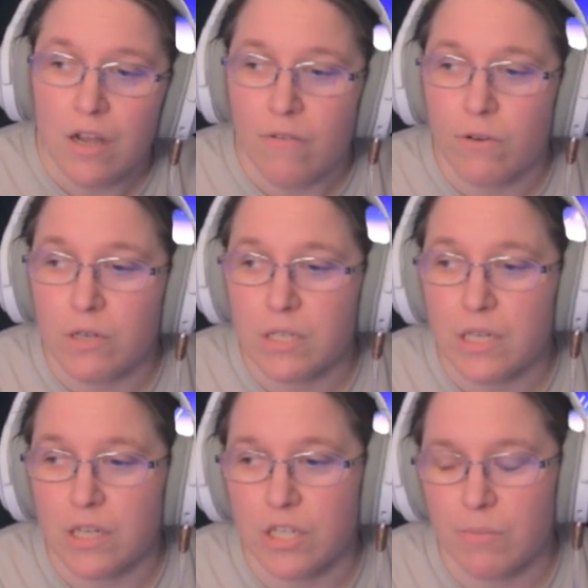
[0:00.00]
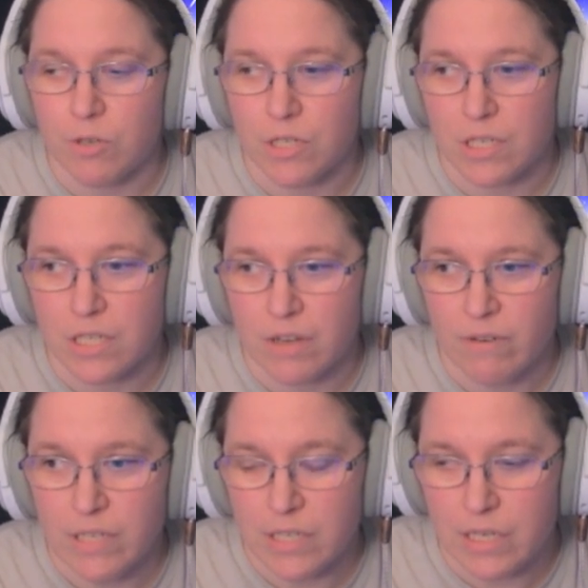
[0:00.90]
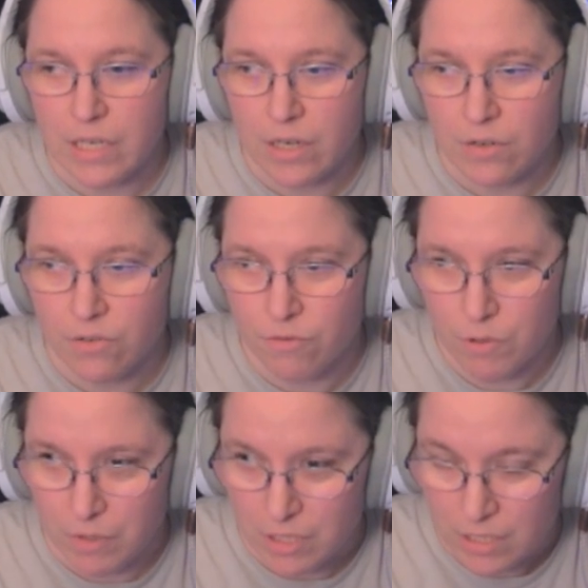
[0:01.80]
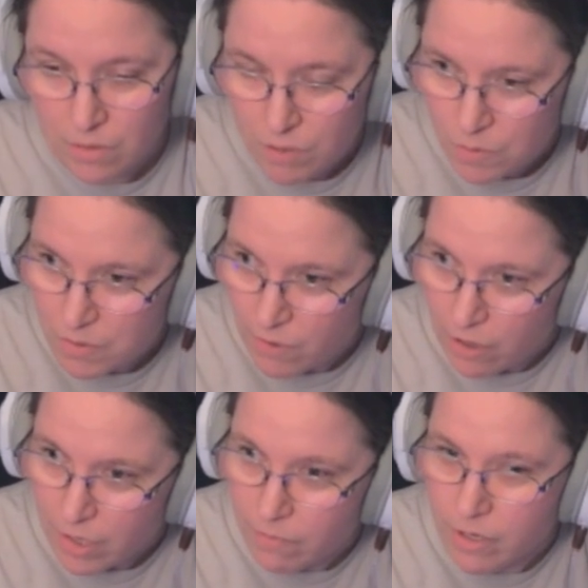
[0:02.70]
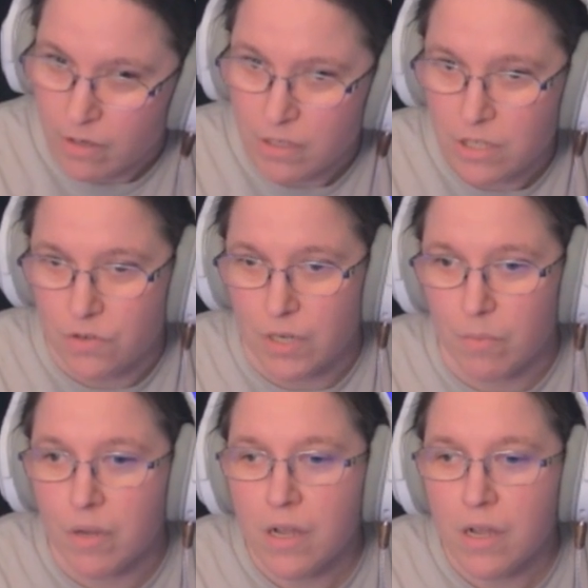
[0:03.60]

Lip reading: focusing on chapters 17 through 20, which we've already read on stream.